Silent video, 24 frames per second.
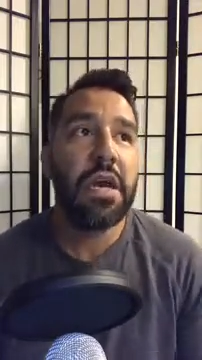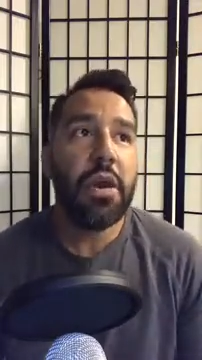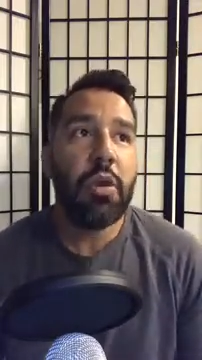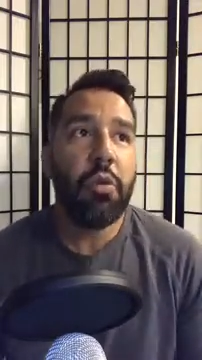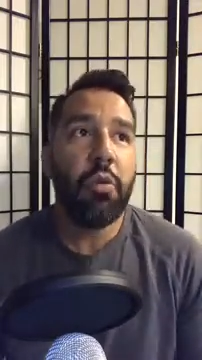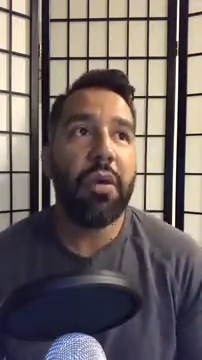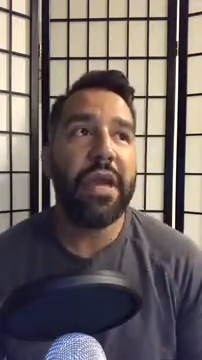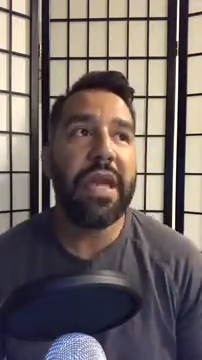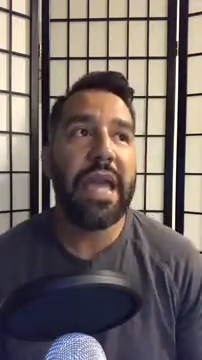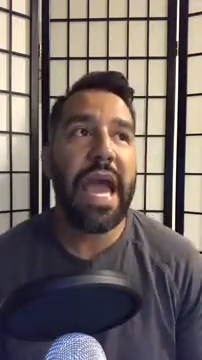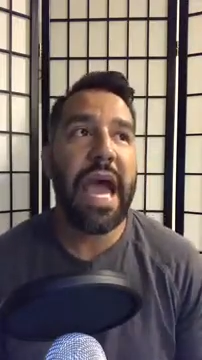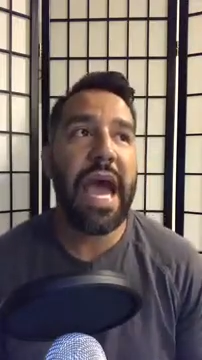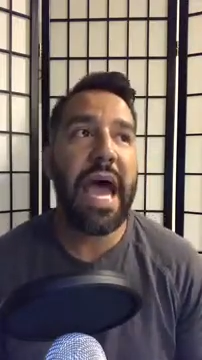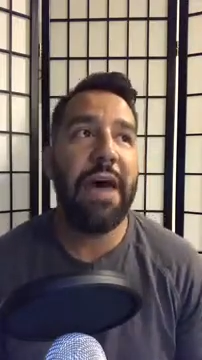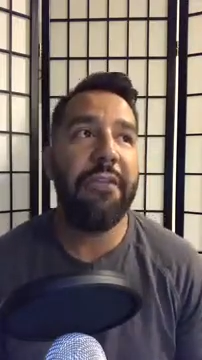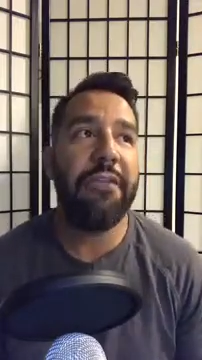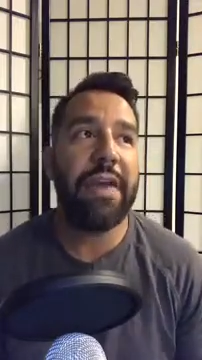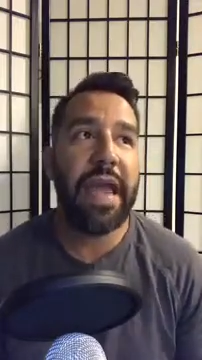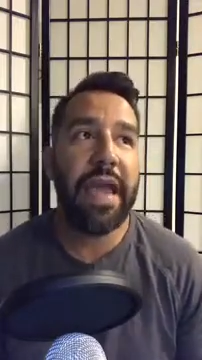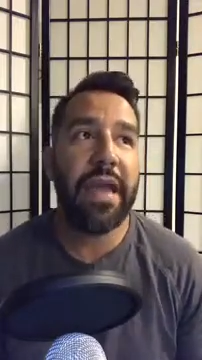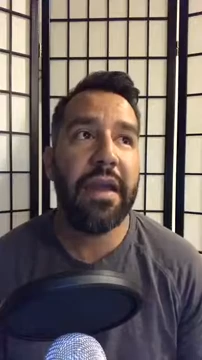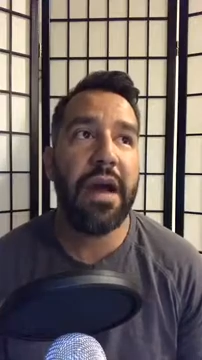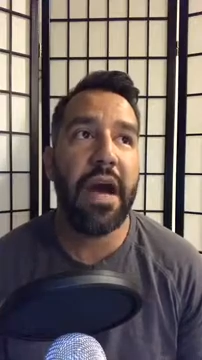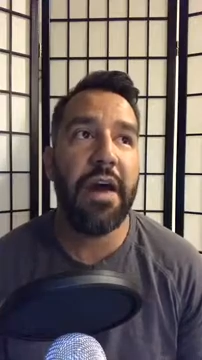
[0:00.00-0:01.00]
we have
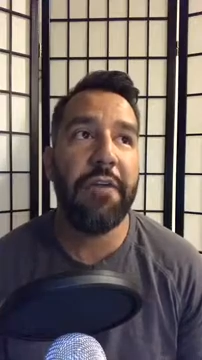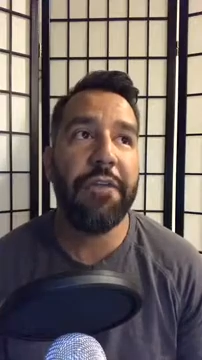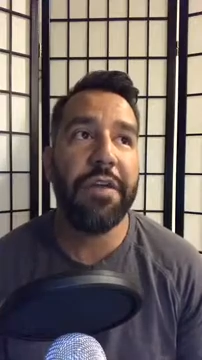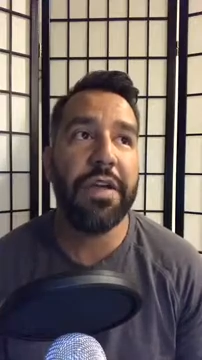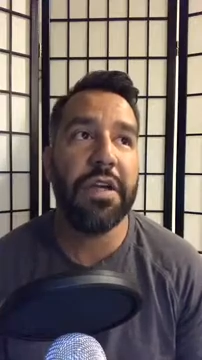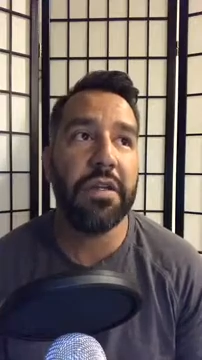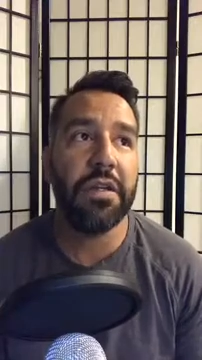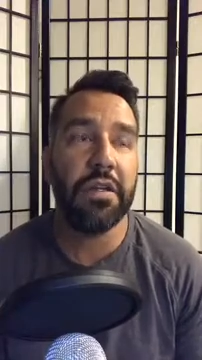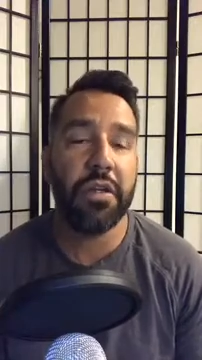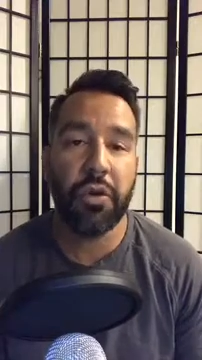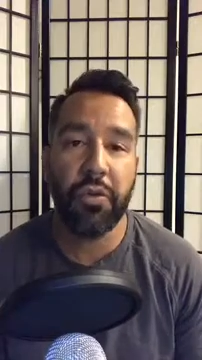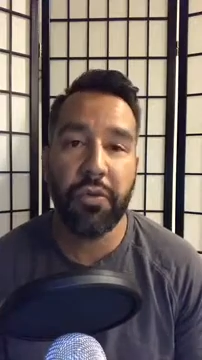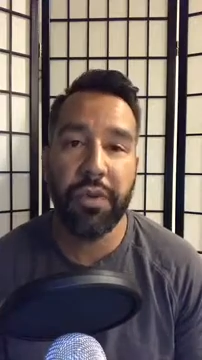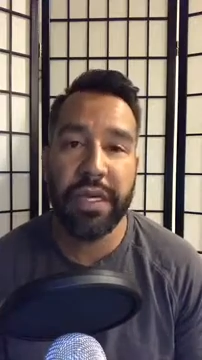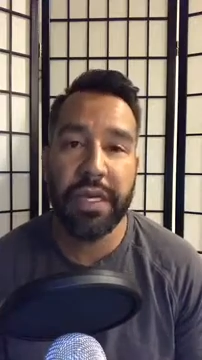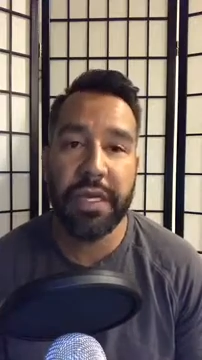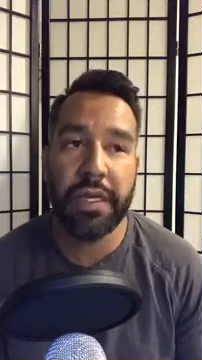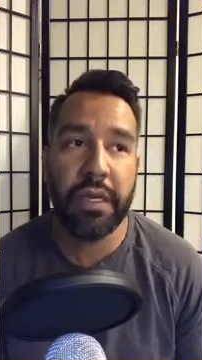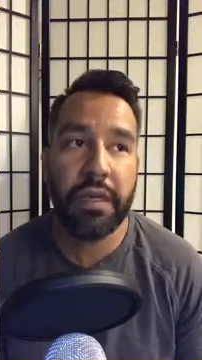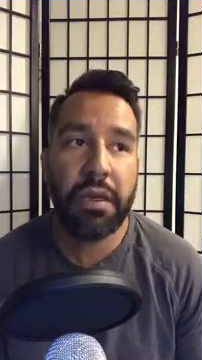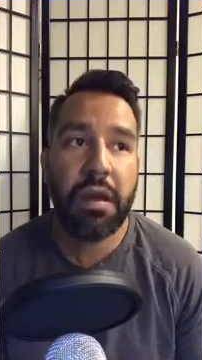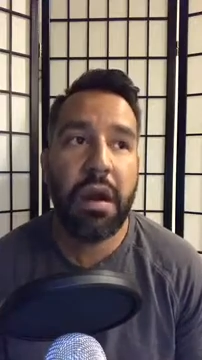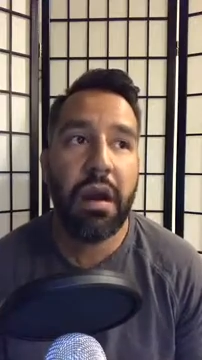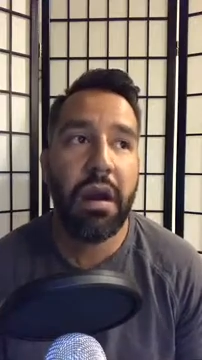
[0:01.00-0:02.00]
Adolf Hitler
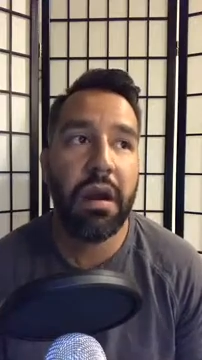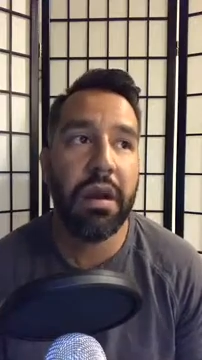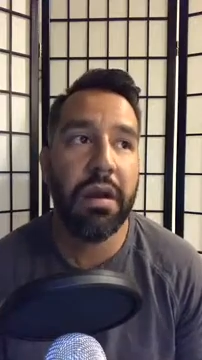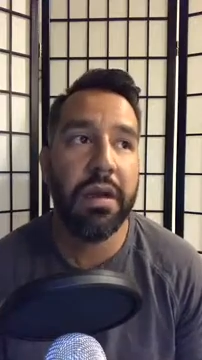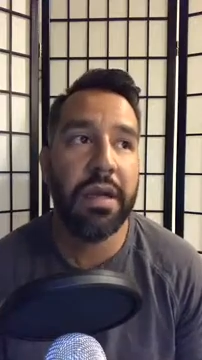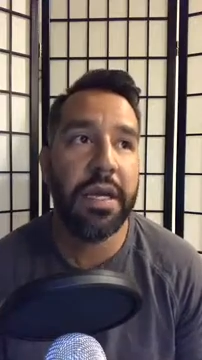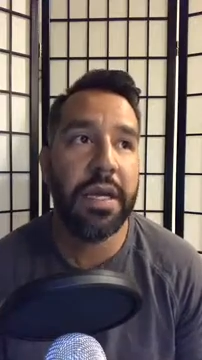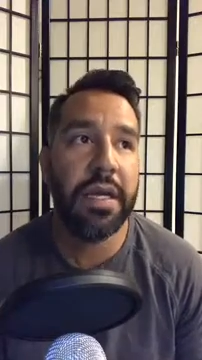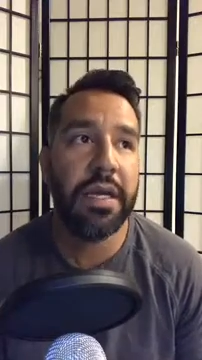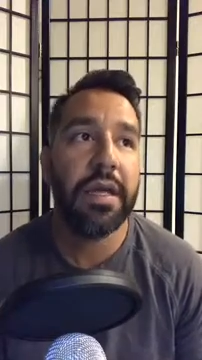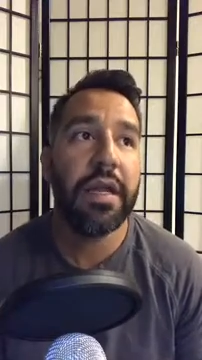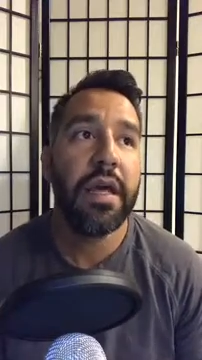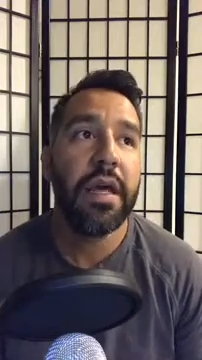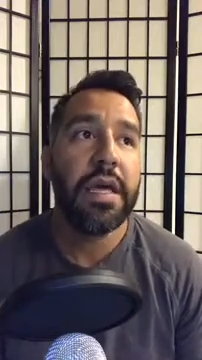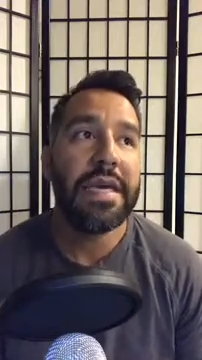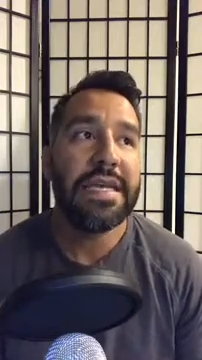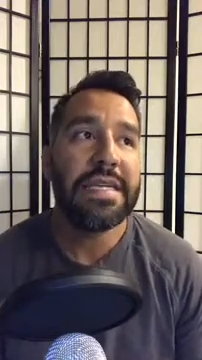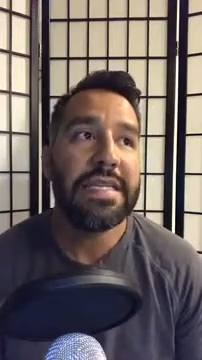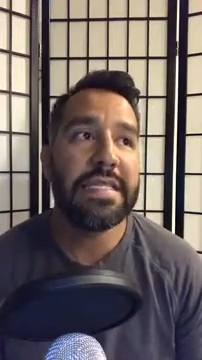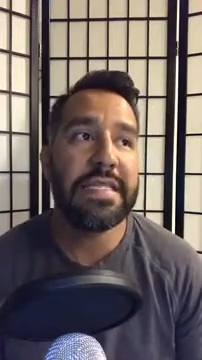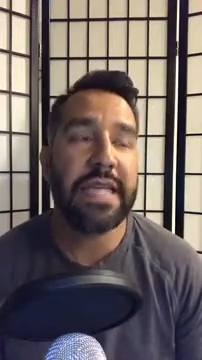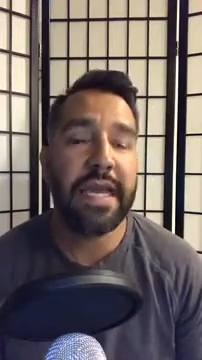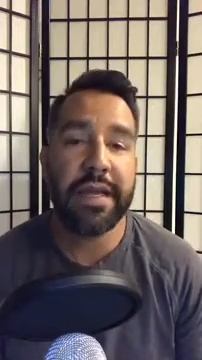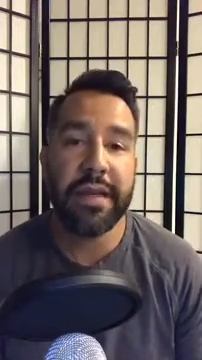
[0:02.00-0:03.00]
reincarnate
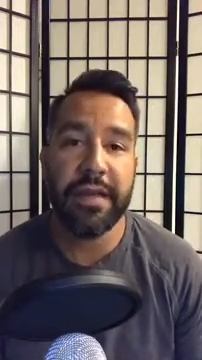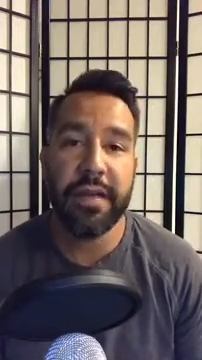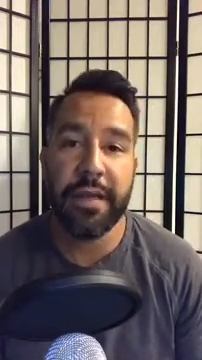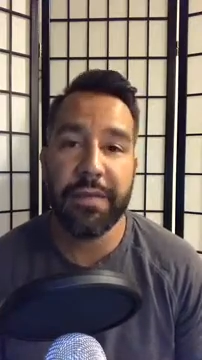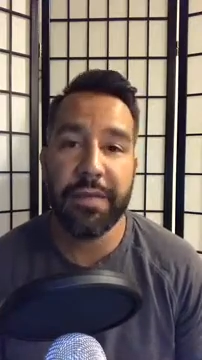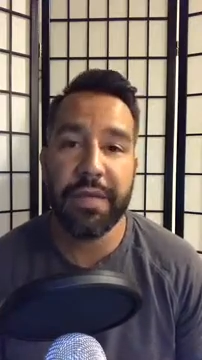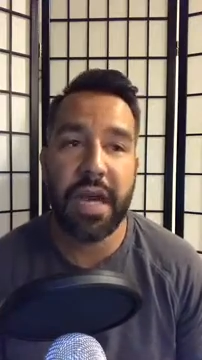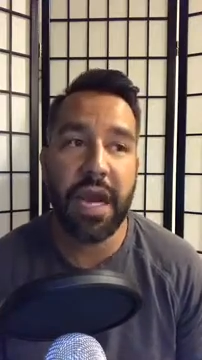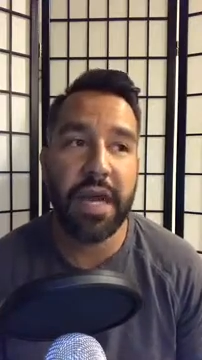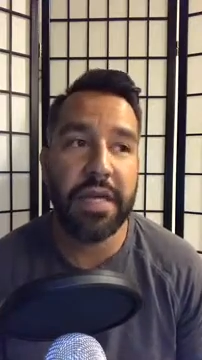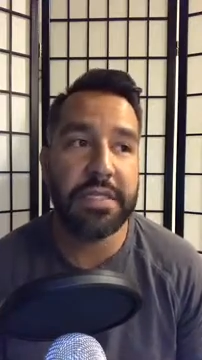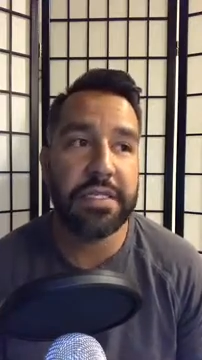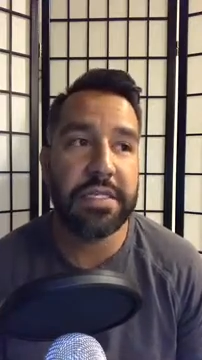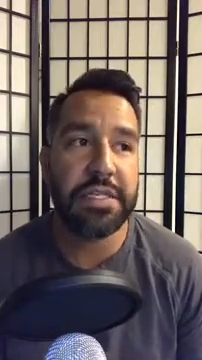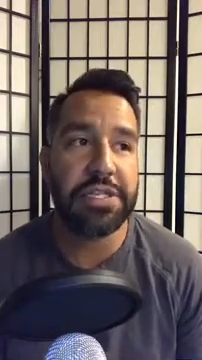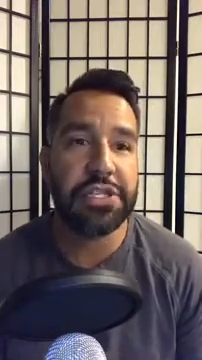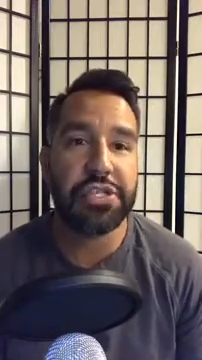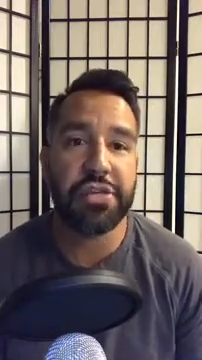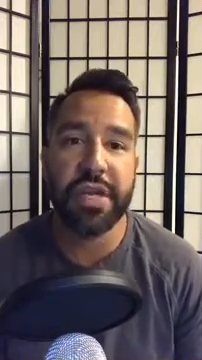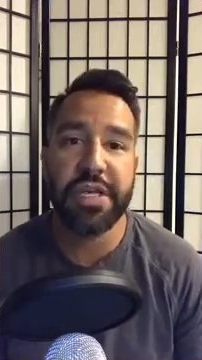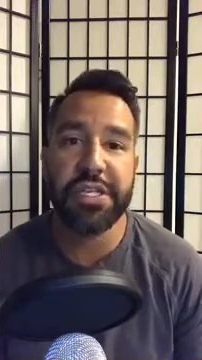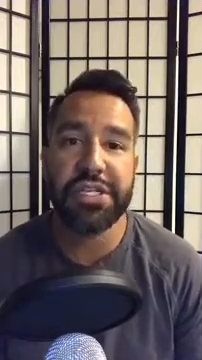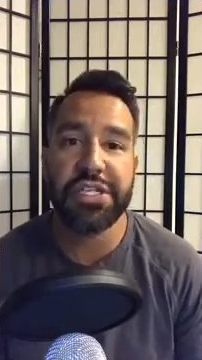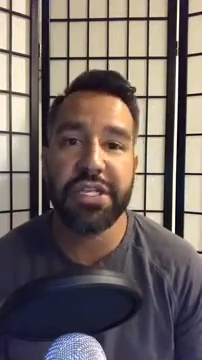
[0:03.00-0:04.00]
setting up
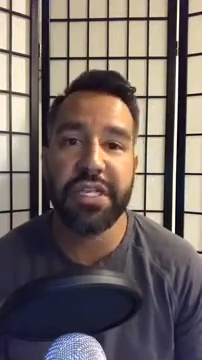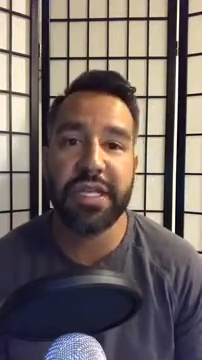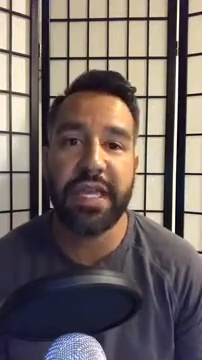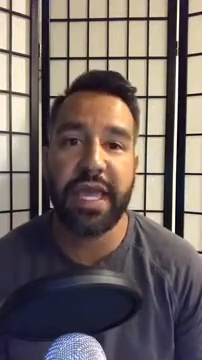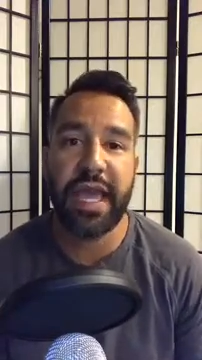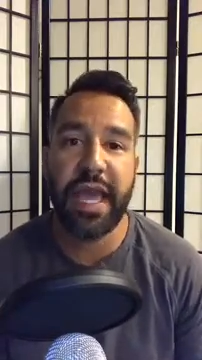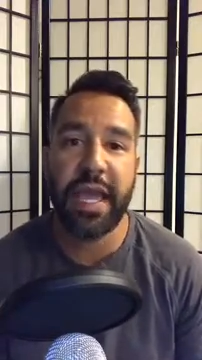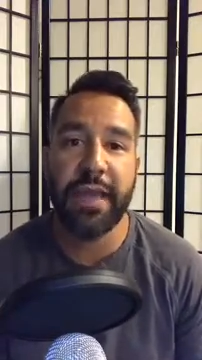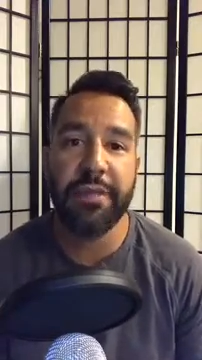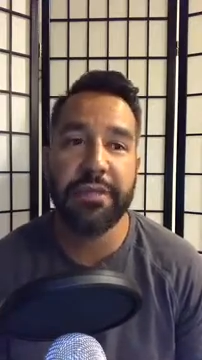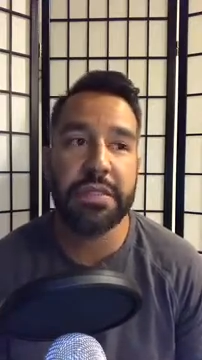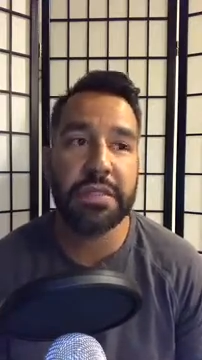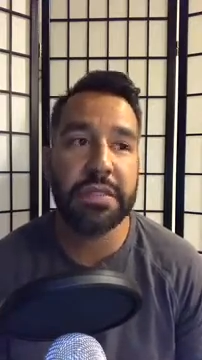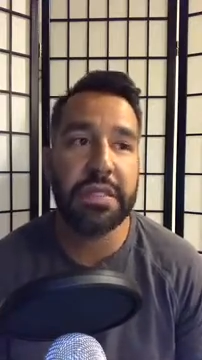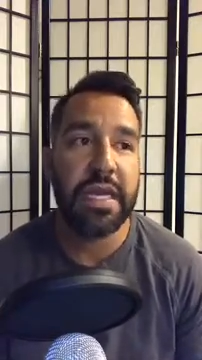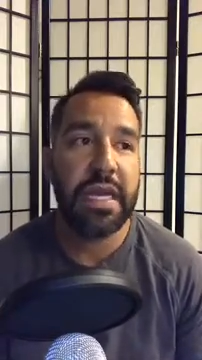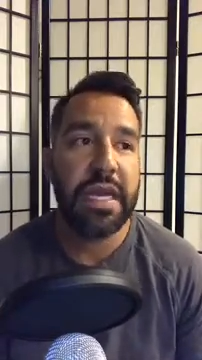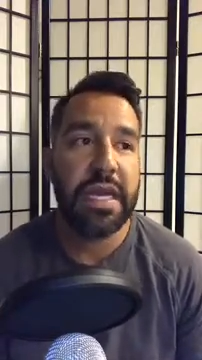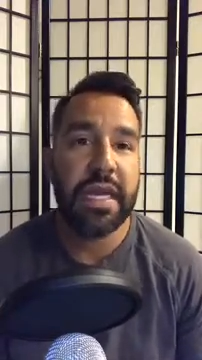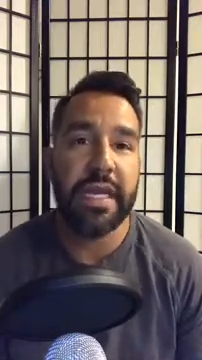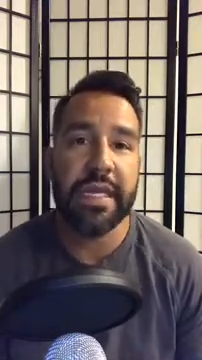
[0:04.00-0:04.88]
concentration camps